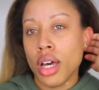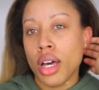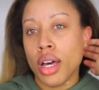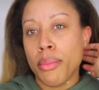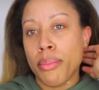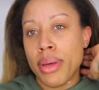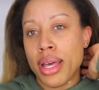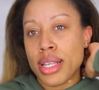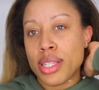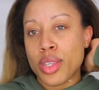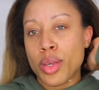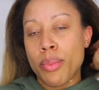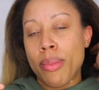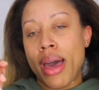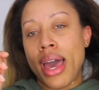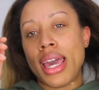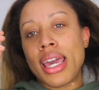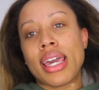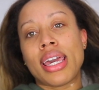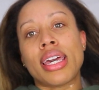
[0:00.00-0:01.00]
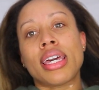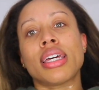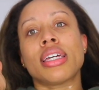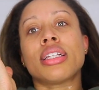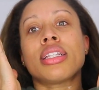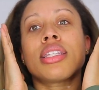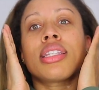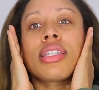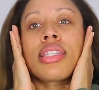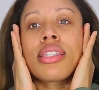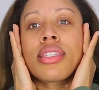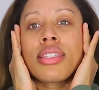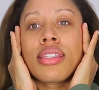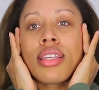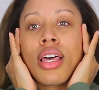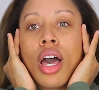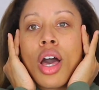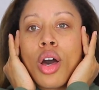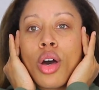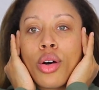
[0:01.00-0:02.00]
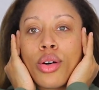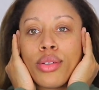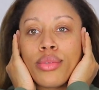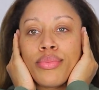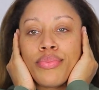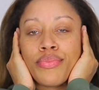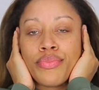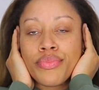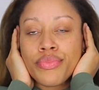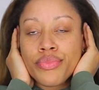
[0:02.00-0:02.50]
a mess on my hands. So